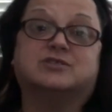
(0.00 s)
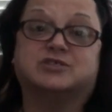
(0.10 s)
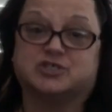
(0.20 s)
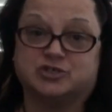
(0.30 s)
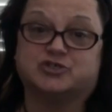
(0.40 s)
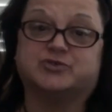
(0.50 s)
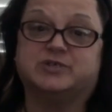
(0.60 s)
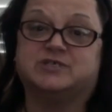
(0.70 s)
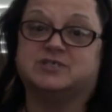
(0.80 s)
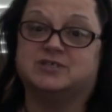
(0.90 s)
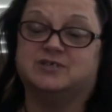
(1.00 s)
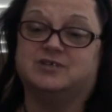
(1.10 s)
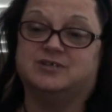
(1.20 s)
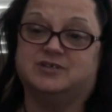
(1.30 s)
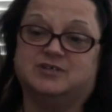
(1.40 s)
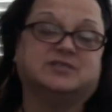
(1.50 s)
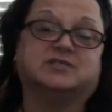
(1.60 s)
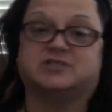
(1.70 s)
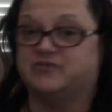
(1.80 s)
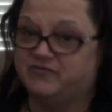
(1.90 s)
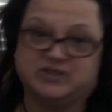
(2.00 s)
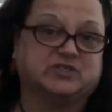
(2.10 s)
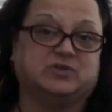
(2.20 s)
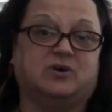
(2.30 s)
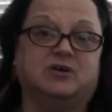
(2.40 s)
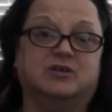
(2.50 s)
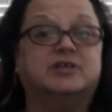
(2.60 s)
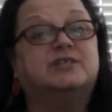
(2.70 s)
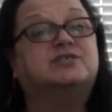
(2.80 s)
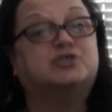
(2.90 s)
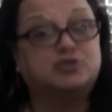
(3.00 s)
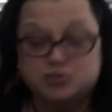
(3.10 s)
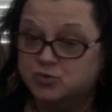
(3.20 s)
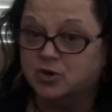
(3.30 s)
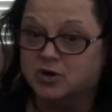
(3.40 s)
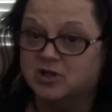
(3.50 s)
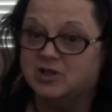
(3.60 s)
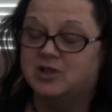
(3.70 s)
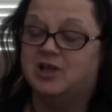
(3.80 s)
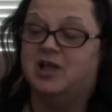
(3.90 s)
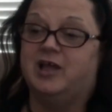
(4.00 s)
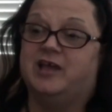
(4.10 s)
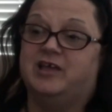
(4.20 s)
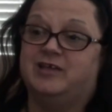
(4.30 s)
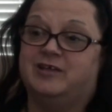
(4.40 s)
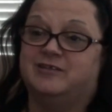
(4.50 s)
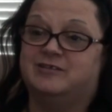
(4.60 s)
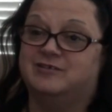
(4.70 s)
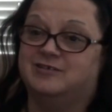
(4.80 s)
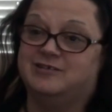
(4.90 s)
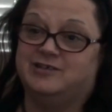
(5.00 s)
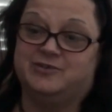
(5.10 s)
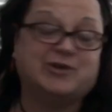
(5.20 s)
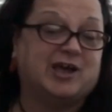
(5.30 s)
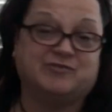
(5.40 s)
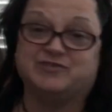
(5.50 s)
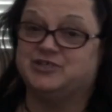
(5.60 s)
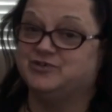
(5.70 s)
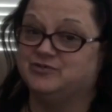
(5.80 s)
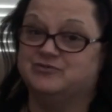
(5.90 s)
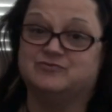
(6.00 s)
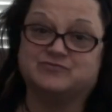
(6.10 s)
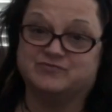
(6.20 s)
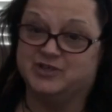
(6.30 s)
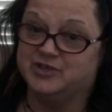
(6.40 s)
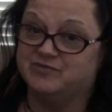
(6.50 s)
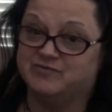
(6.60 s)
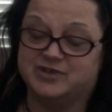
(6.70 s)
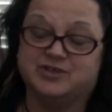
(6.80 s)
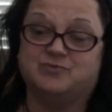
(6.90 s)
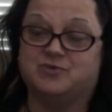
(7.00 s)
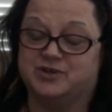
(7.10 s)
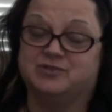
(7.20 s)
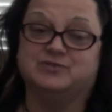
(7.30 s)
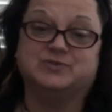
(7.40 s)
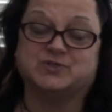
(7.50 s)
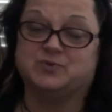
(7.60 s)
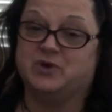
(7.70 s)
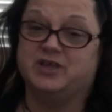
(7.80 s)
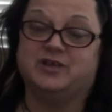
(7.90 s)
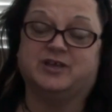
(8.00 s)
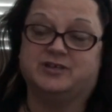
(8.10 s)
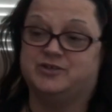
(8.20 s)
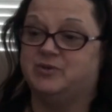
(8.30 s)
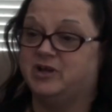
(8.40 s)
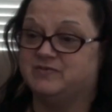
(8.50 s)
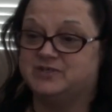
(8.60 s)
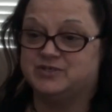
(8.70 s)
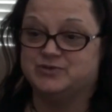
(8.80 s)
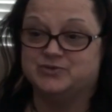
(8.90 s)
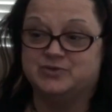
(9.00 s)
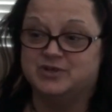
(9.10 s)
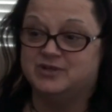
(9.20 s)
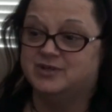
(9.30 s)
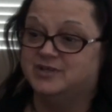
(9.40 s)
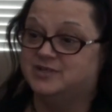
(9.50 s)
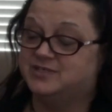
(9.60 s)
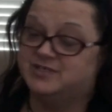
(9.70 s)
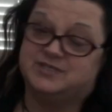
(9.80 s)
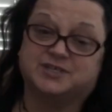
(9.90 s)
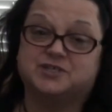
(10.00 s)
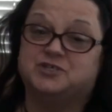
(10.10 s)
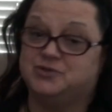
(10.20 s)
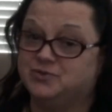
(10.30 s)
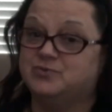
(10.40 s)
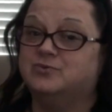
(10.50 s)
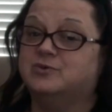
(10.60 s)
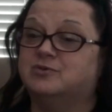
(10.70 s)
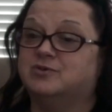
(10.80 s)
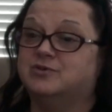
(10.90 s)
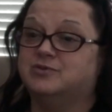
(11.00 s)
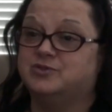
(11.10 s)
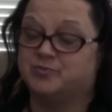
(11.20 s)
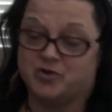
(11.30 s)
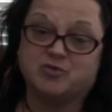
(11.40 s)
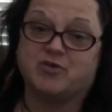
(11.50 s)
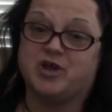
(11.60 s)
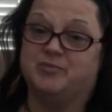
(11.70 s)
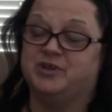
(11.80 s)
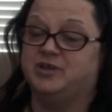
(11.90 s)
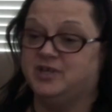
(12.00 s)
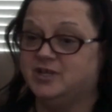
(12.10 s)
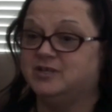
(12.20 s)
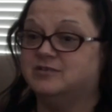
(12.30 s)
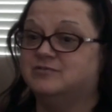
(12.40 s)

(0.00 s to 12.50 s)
surgeries isn't the fix-all, it's a tool, and you have to really want to lose the weight, and you have to stick to the program and eat